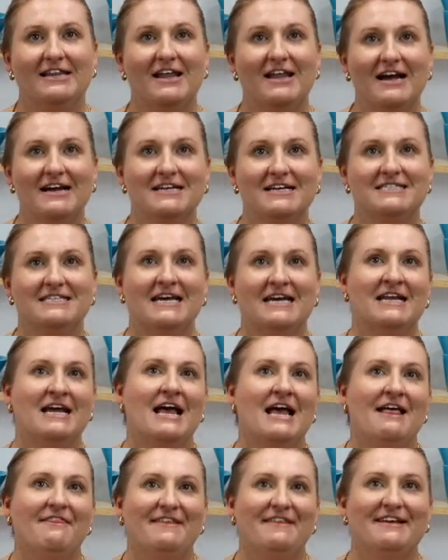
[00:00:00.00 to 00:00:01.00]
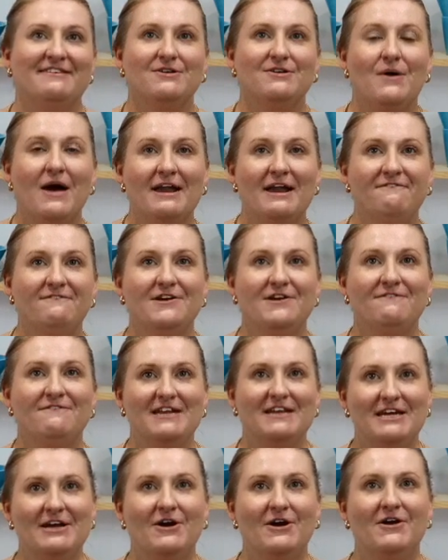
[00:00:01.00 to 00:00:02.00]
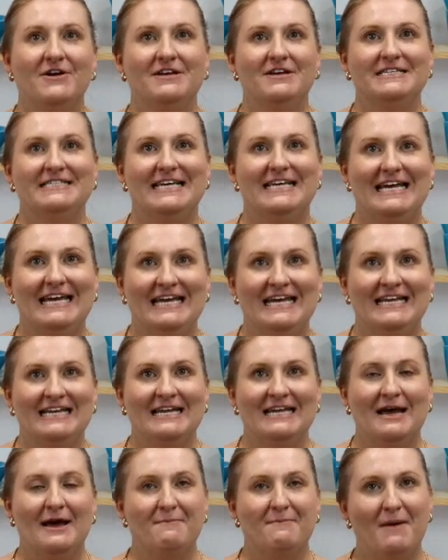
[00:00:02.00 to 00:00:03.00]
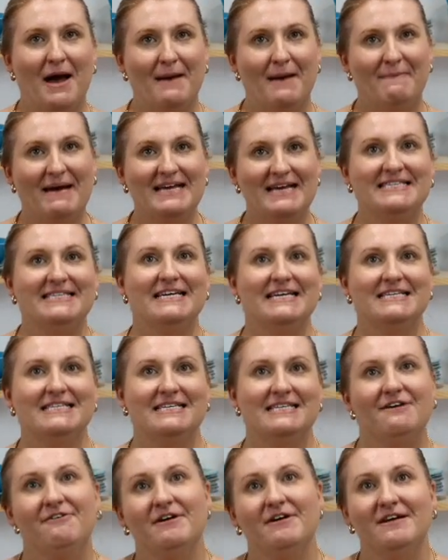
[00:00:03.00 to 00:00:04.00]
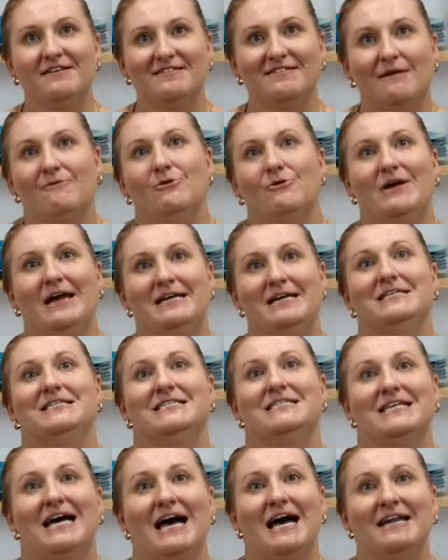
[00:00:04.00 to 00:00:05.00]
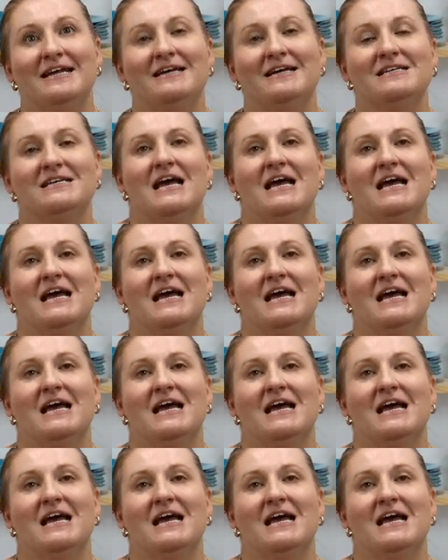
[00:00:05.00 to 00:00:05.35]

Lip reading: Like I said, there's quite a few videos in my basic series that will get you started.